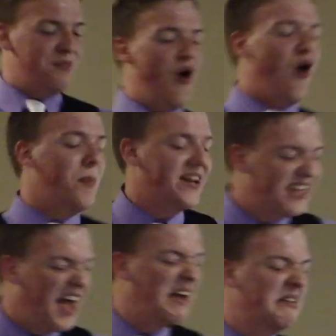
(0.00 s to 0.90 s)
more, but it
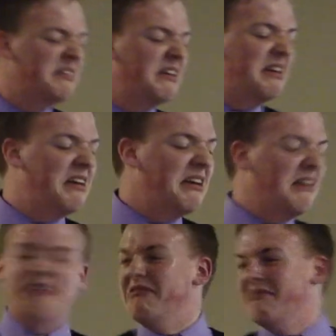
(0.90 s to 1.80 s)

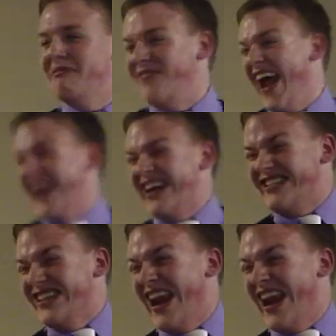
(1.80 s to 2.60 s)
vanished in the